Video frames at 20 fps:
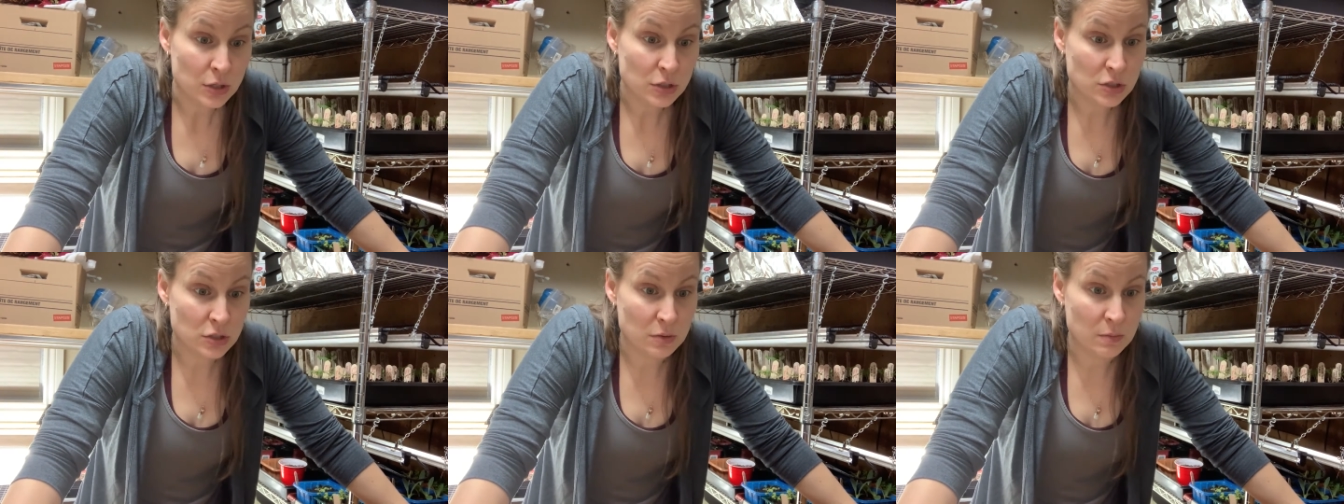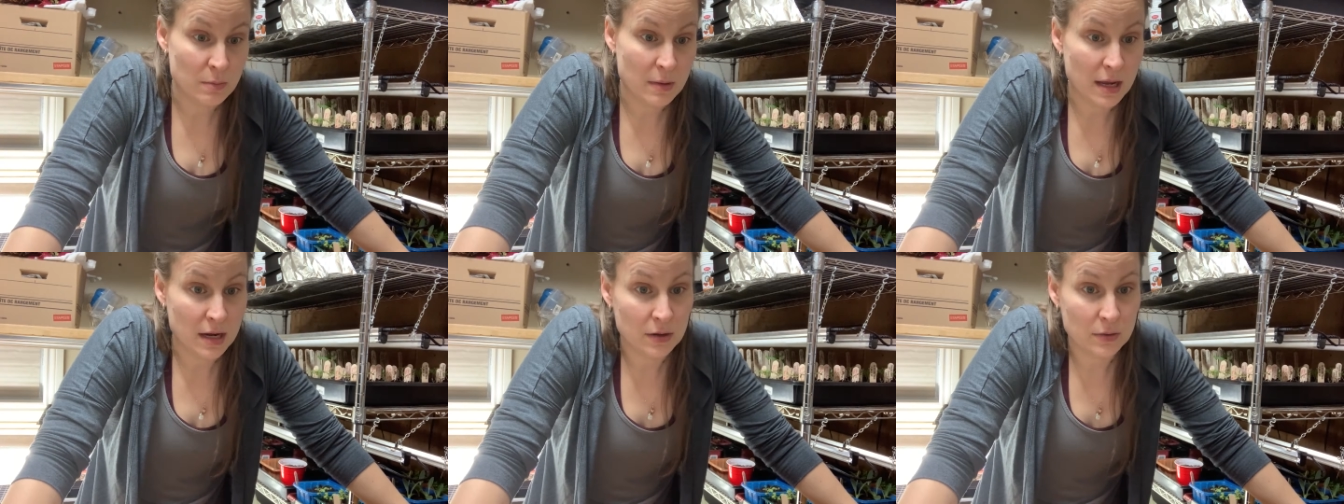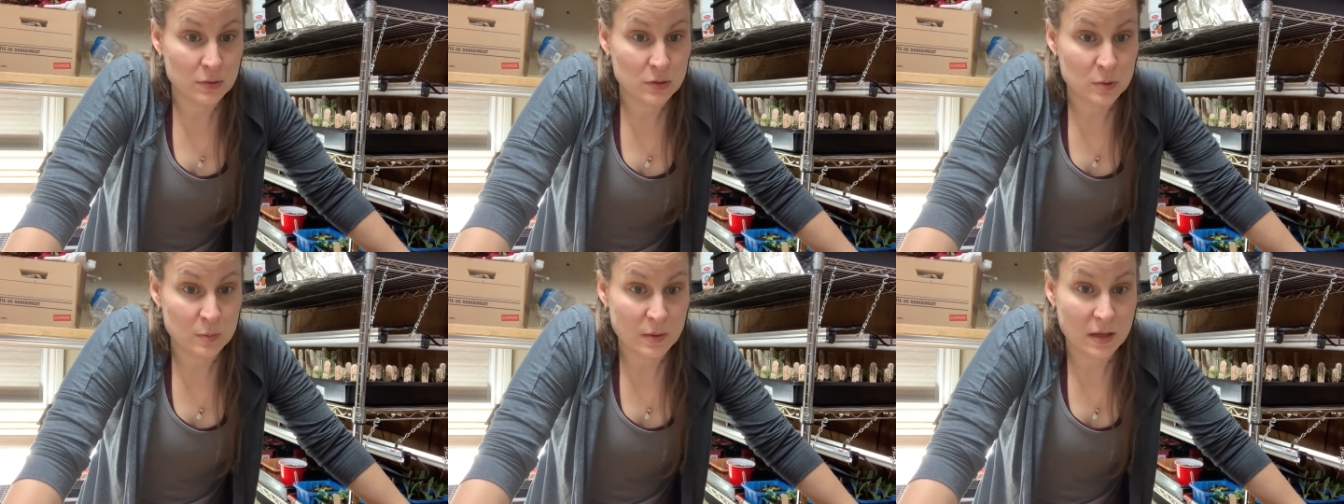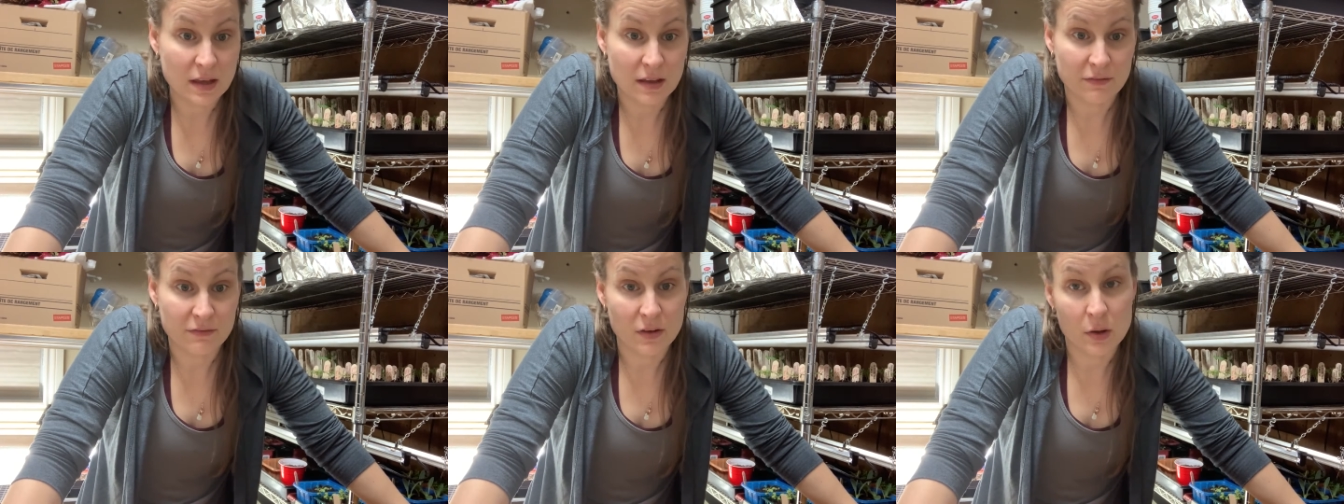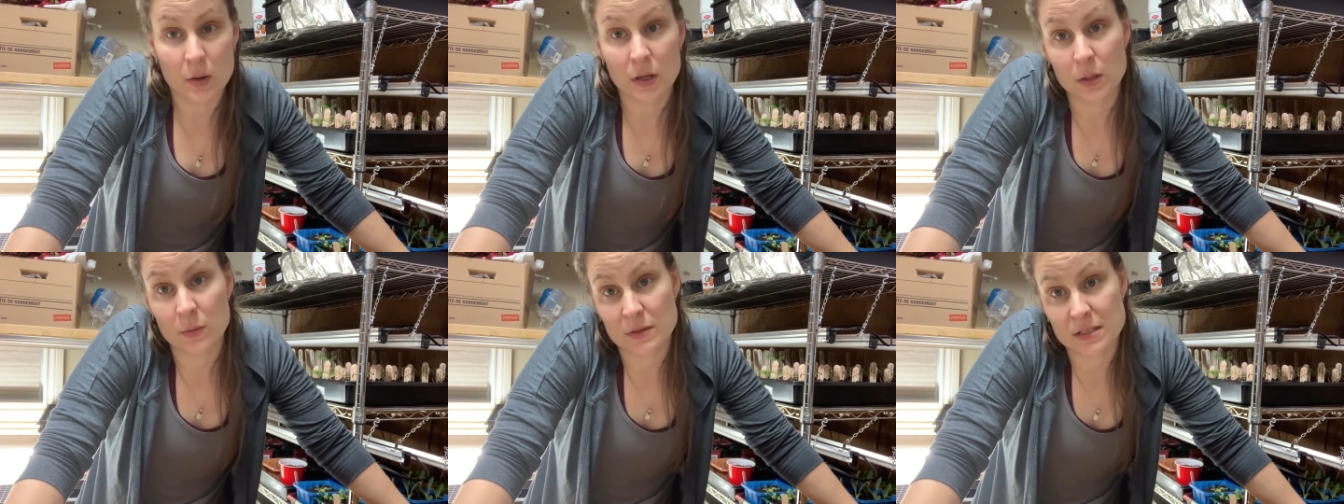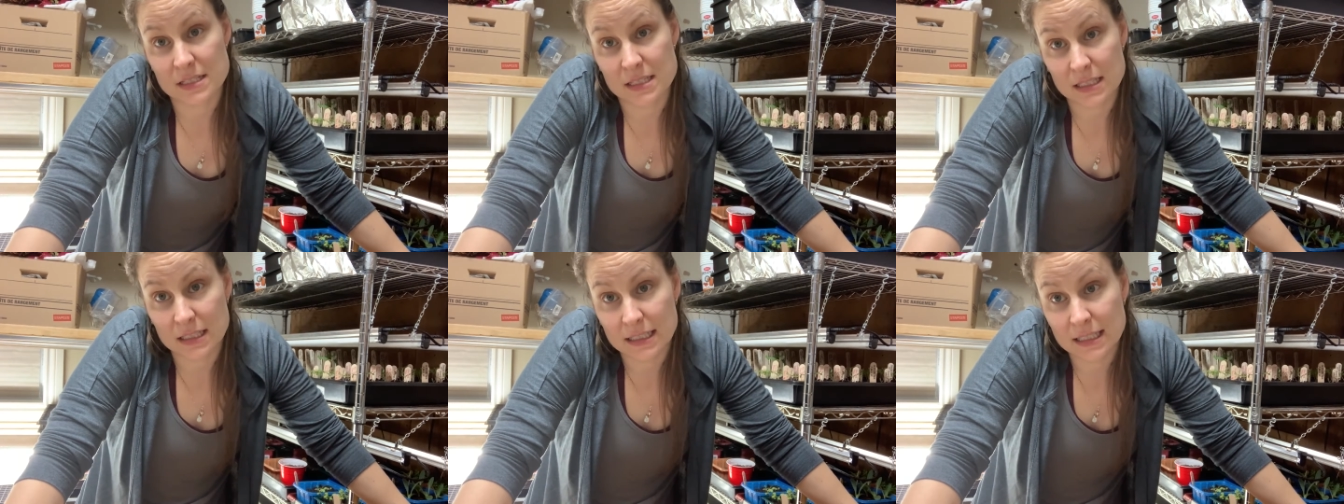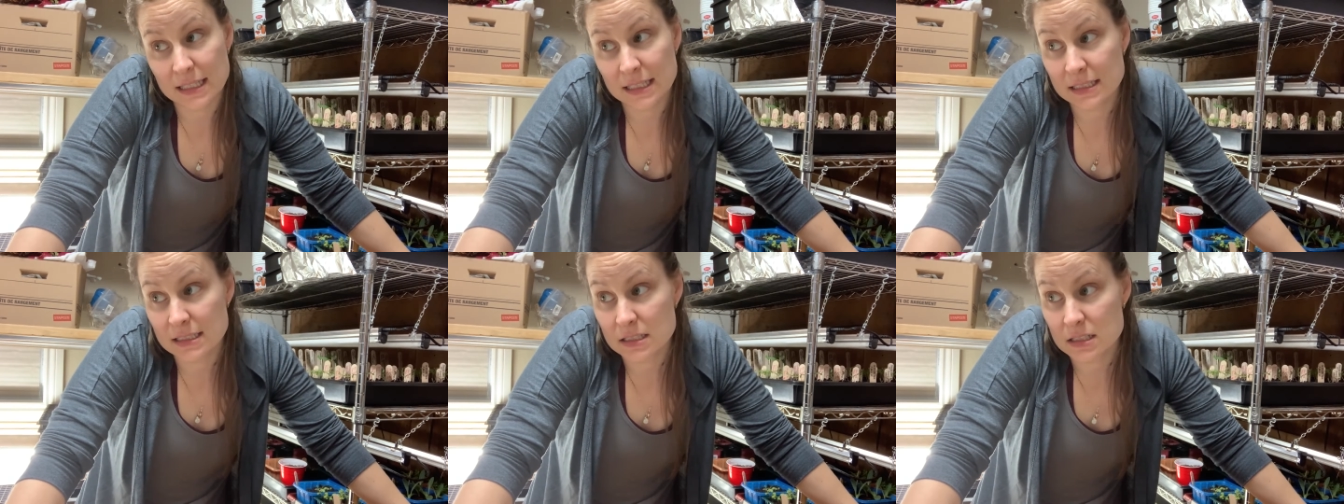Tomatoes being very
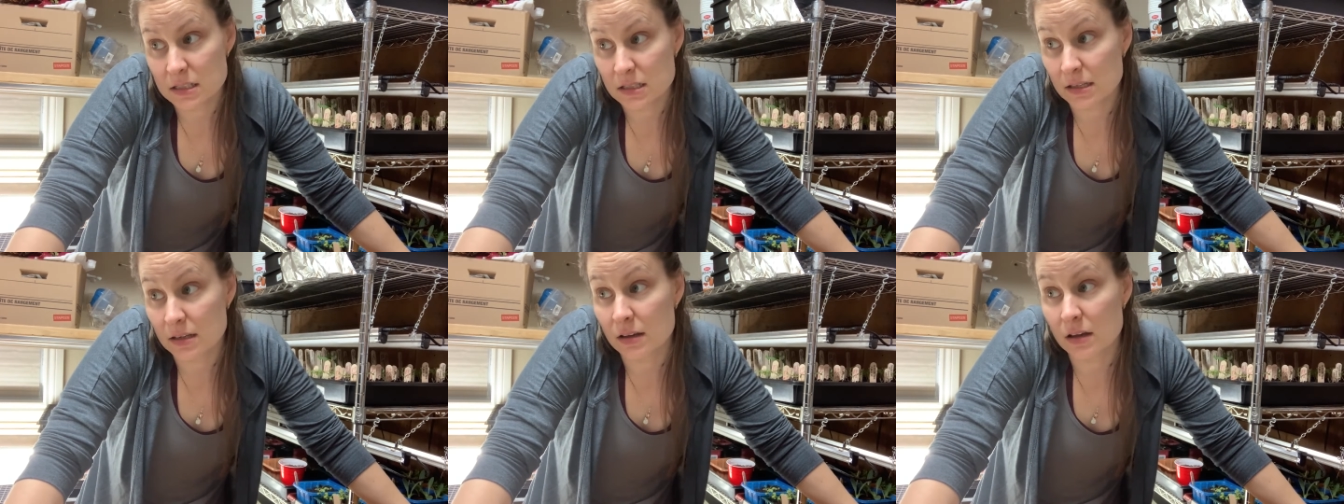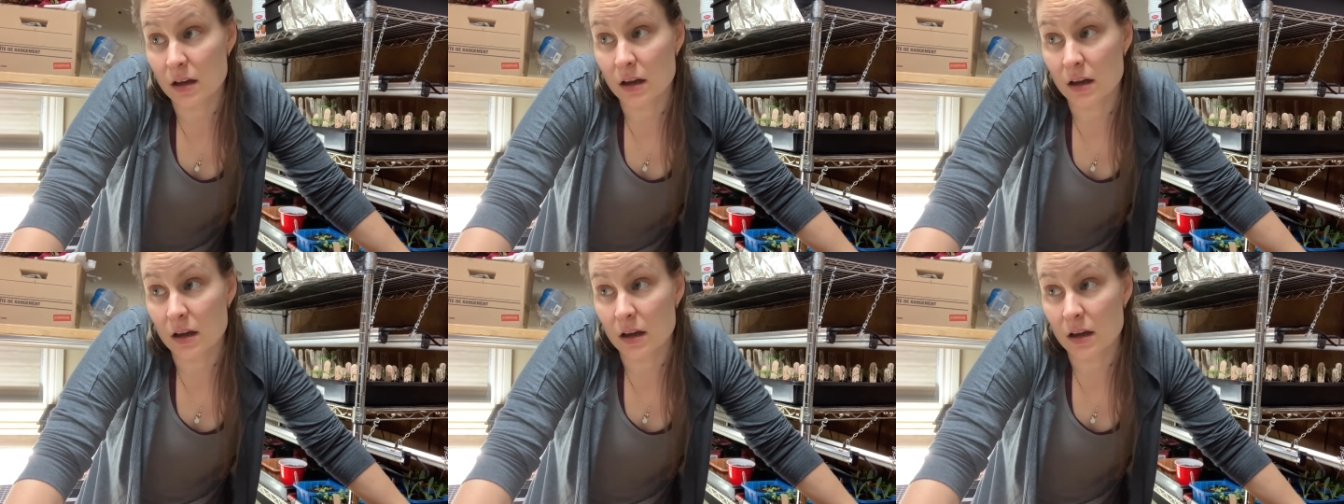resilient,